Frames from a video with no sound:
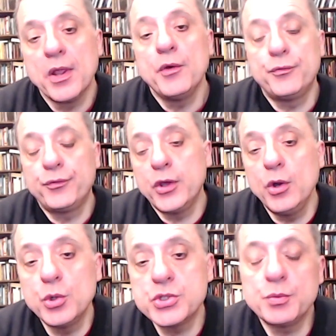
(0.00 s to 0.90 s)

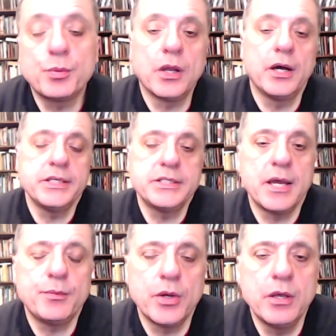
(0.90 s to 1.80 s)
fuel supply
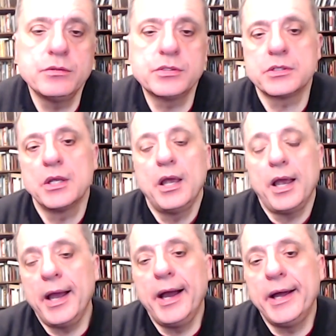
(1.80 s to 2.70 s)
depots,
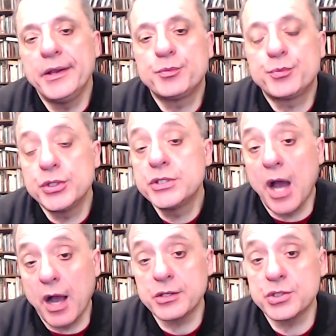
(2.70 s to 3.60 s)
and
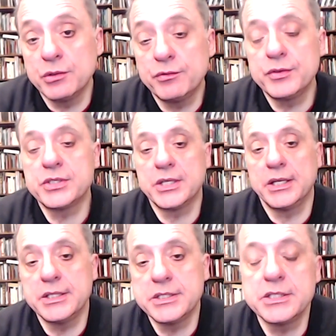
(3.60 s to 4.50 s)
production
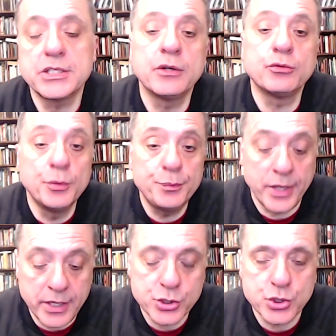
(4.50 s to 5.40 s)
facilities and
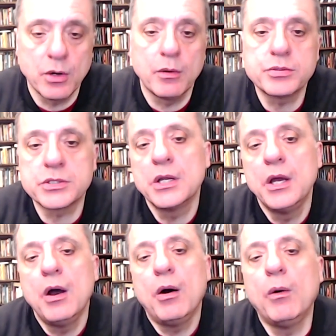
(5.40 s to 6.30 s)
repair shops
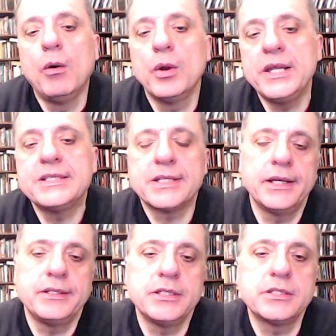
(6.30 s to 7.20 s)
all
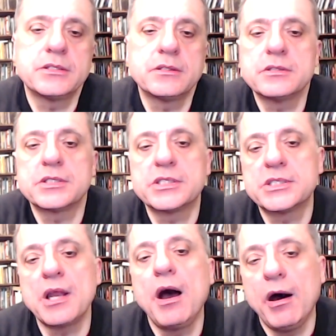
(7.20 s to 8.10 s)
intended to
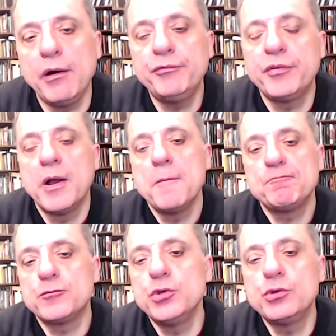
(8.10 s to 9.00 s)
starve
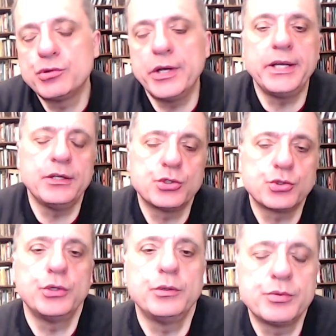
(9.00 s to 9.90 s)
Ukrainian
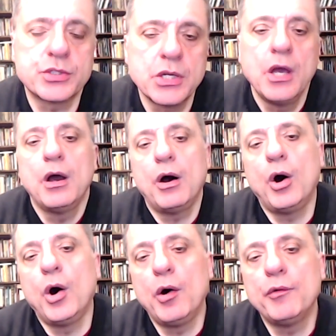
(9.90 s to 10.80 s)
troops
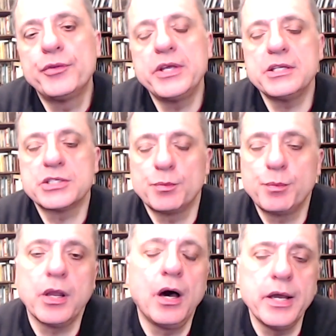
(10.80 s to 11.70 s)
of the
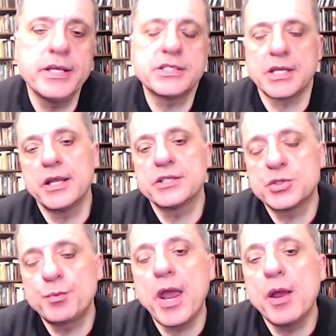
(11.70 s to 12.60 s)
supplies and
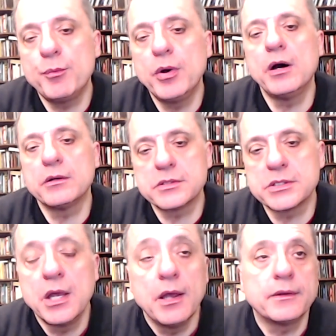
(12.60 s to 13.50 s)
spare
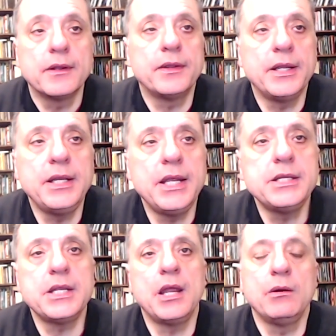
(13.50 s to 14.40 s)
parts that they
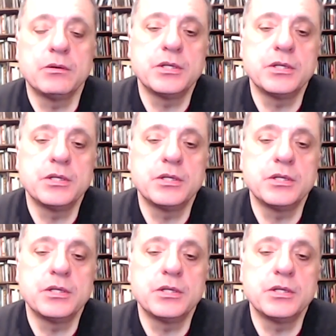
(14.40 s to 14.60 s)
need in order